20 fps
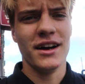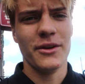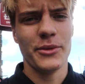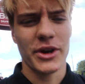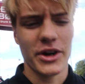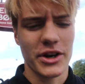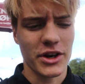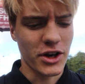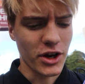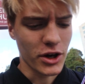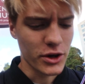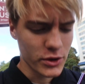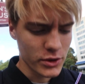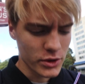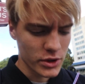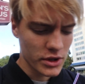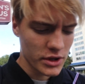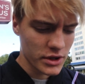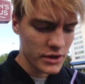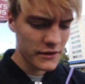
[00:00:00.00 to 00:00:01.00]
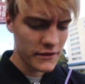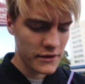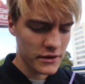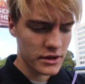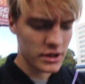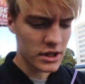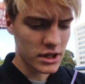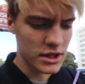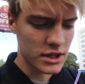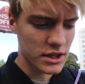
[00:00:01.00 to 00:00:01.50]
We're gonna go
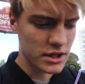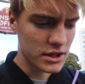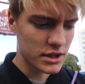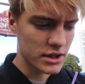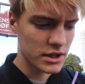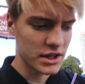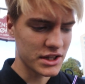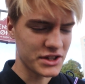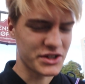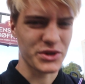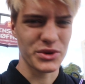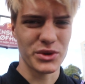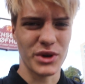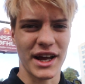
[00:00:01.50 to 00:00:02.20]
into